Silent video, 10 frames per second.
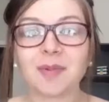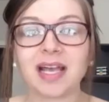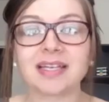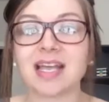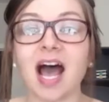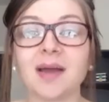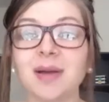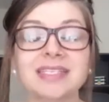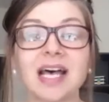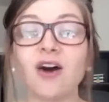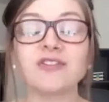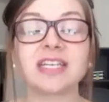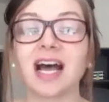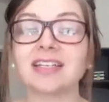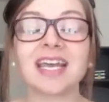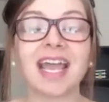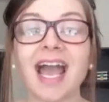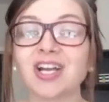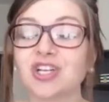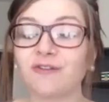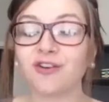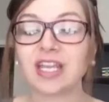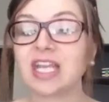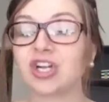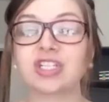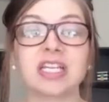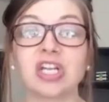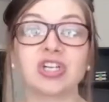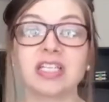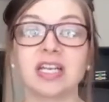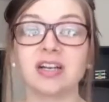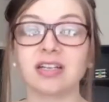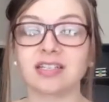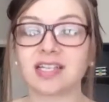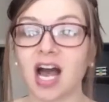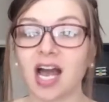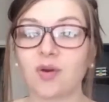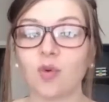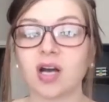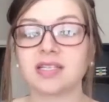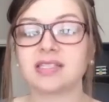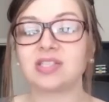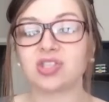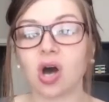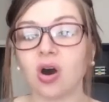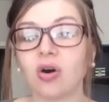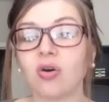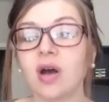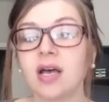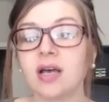because I myself did not take action for years and years and years. I was so